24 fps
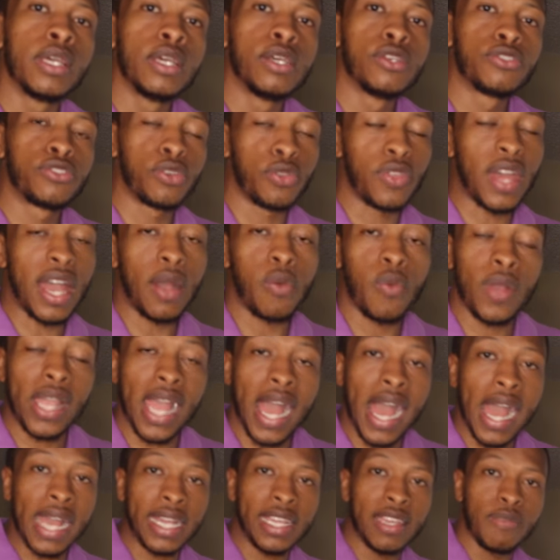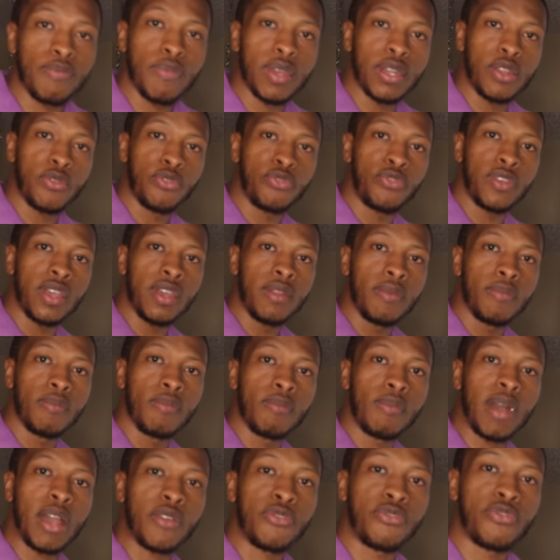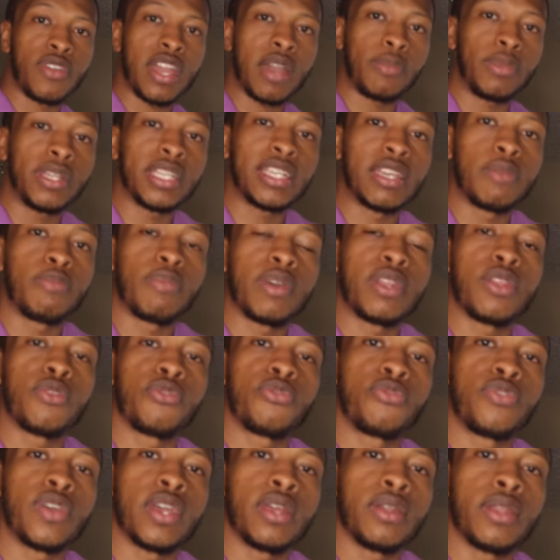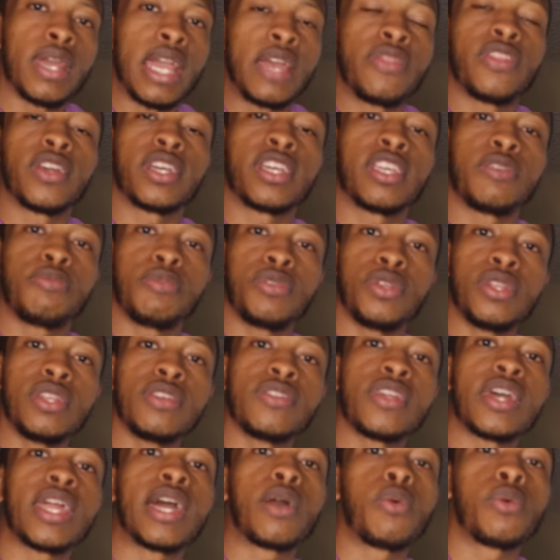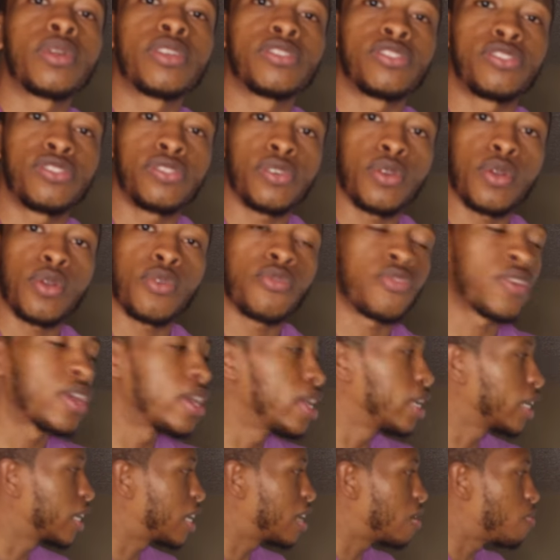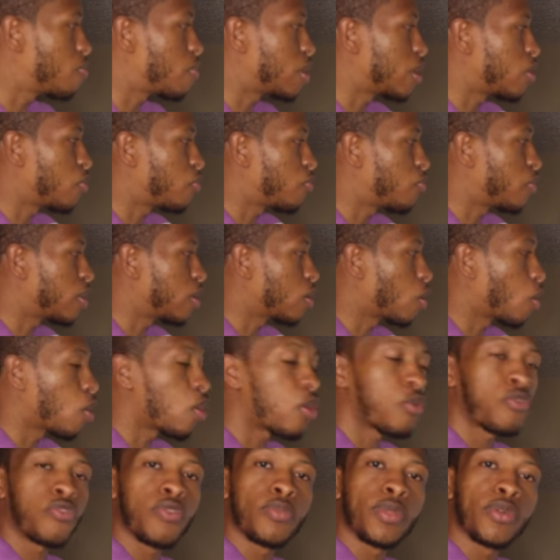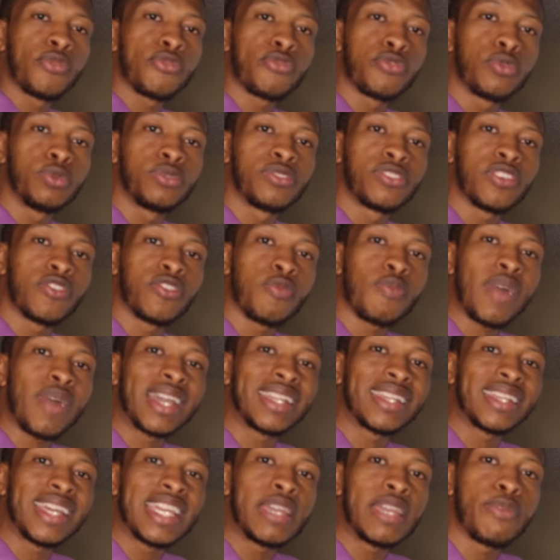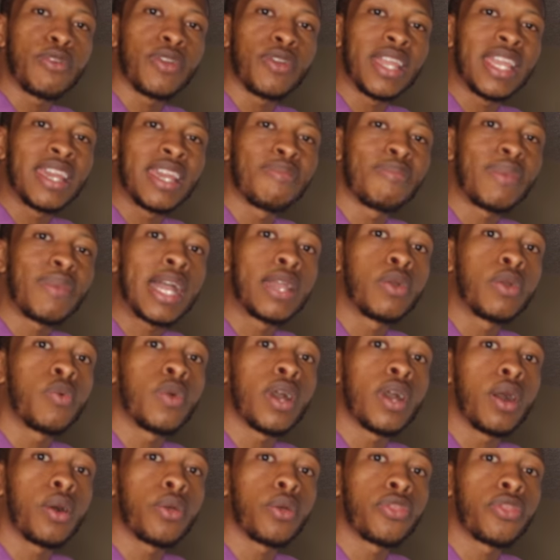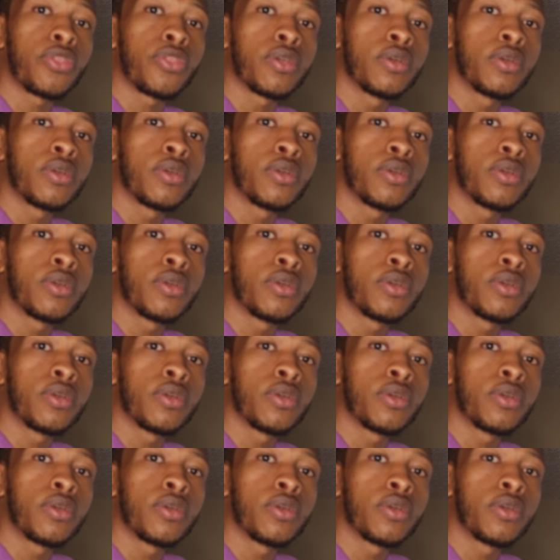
so that way I can benefit, my family can benefit, and the community that I want to serve can benefit, all from the fruits of my labor and my wealth.